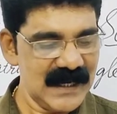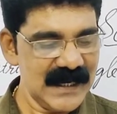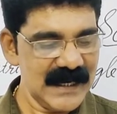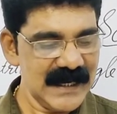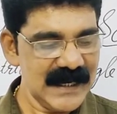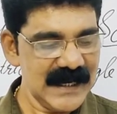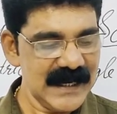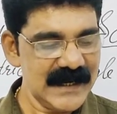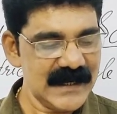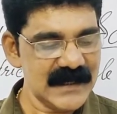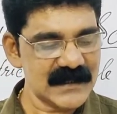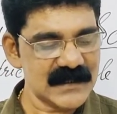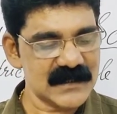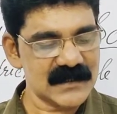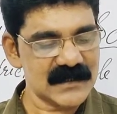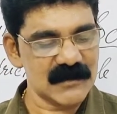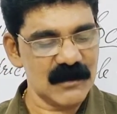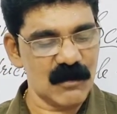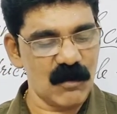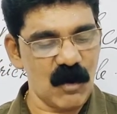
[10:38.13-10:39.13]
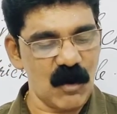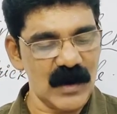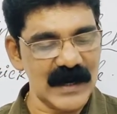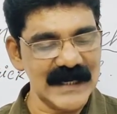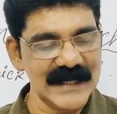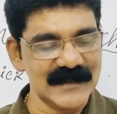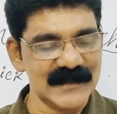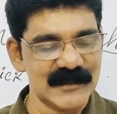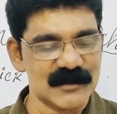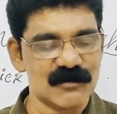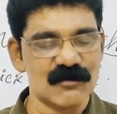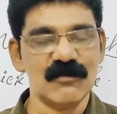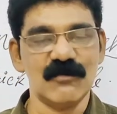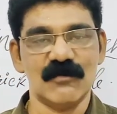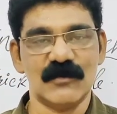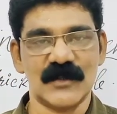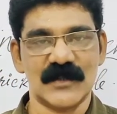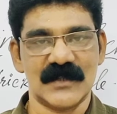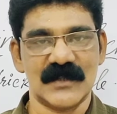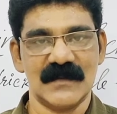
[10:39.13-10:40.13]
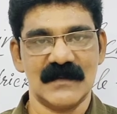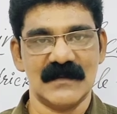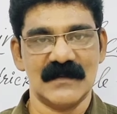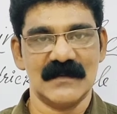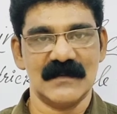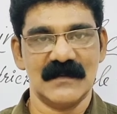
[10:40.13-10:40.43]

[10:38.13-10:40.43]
It is uh, only the truth.